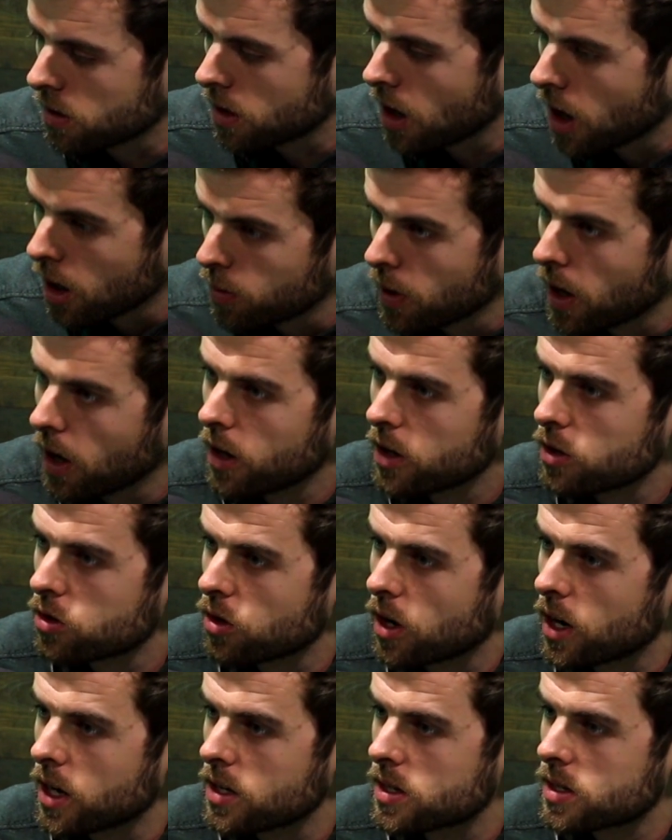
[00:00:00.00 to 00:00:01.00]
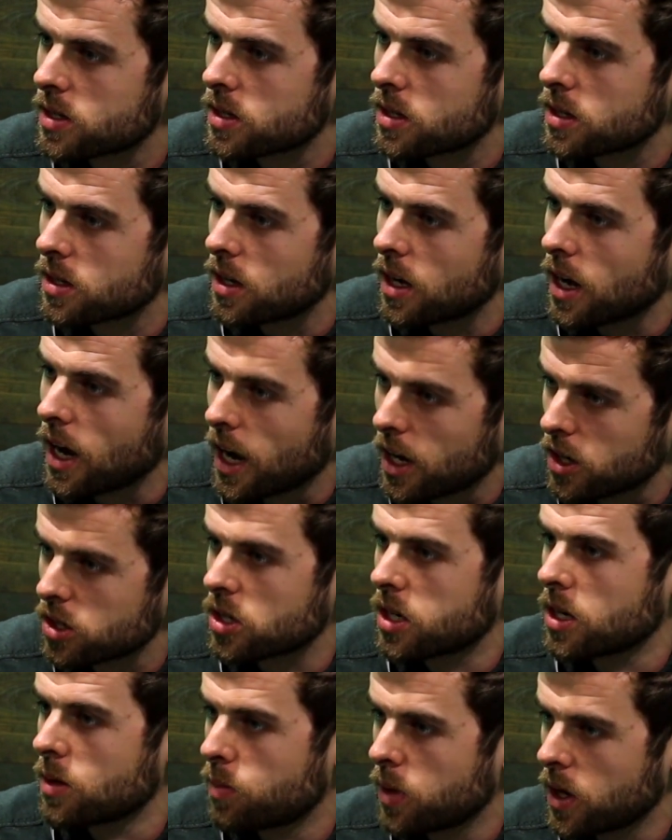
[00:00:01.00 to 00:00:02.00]
carbohydrates
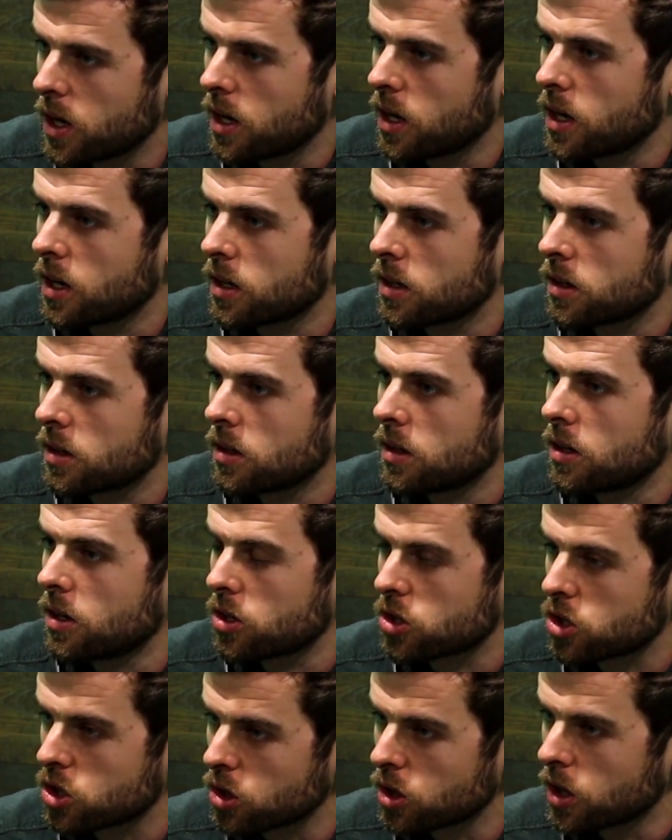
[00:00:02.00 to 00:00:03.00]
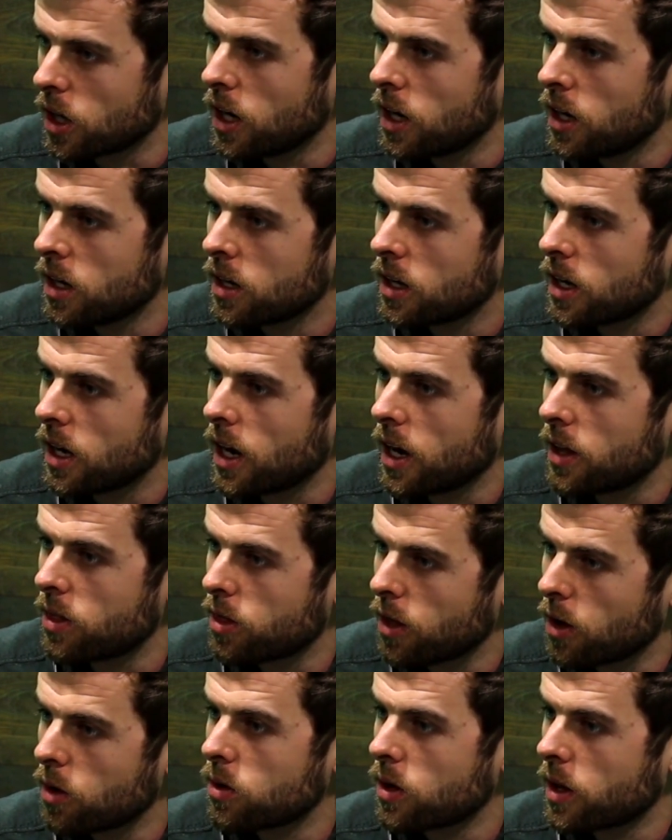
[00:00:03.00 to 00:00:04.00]
actually being a sugar.
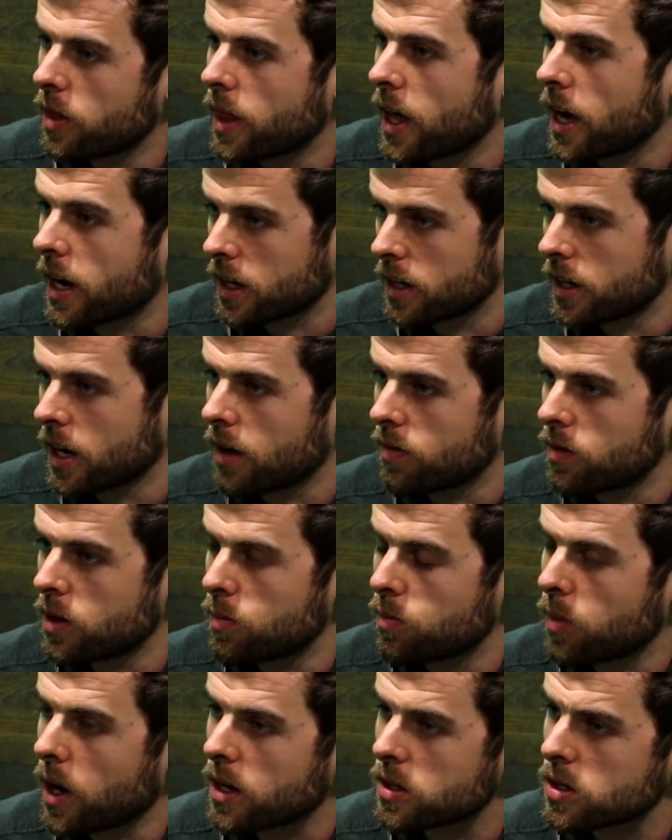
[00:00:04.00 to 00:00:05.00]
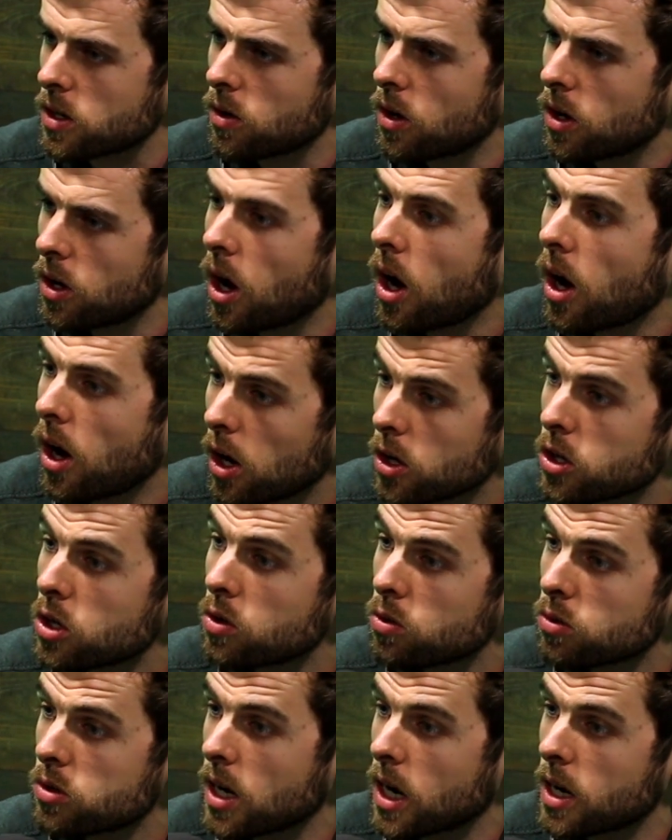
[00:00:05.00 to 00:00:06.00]
And that can have an impact. So are
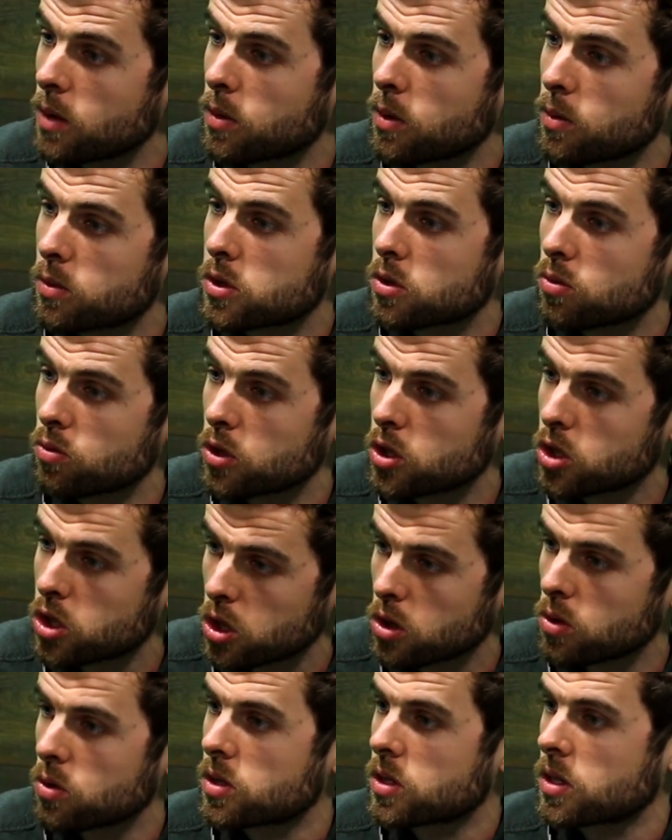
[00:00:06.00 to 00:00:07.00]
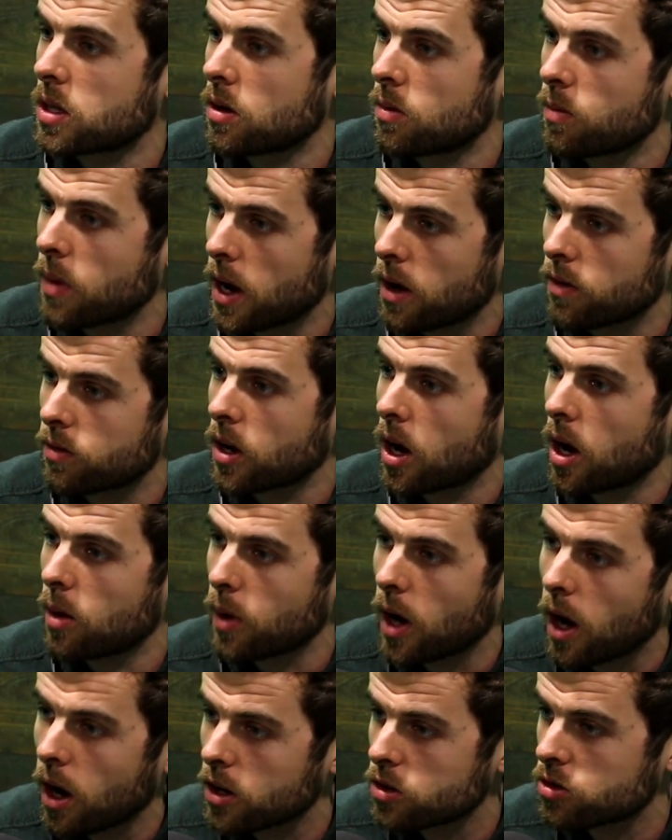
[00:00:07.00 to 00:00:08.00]
you telling people to reduce their amount of
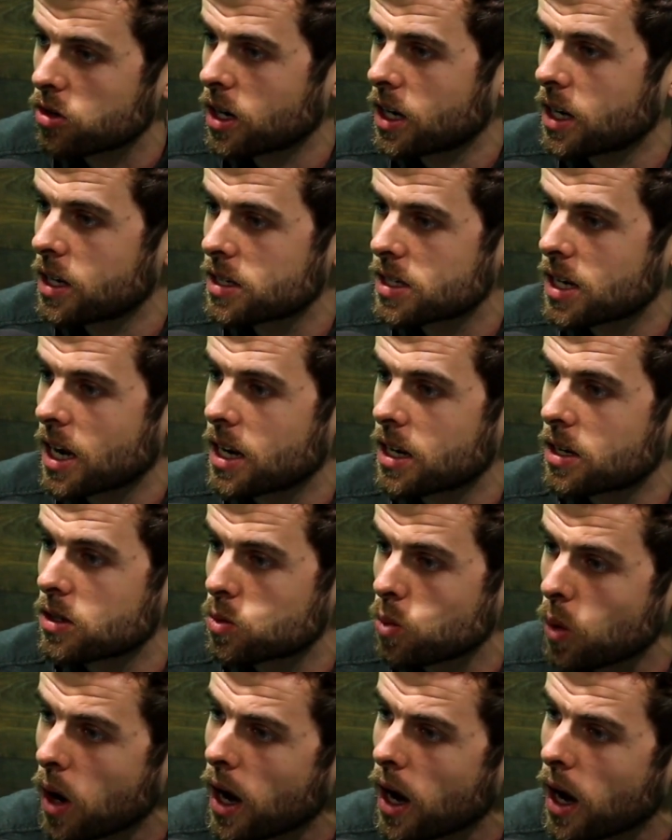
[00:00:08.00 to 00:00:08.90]
carbohydrate intake as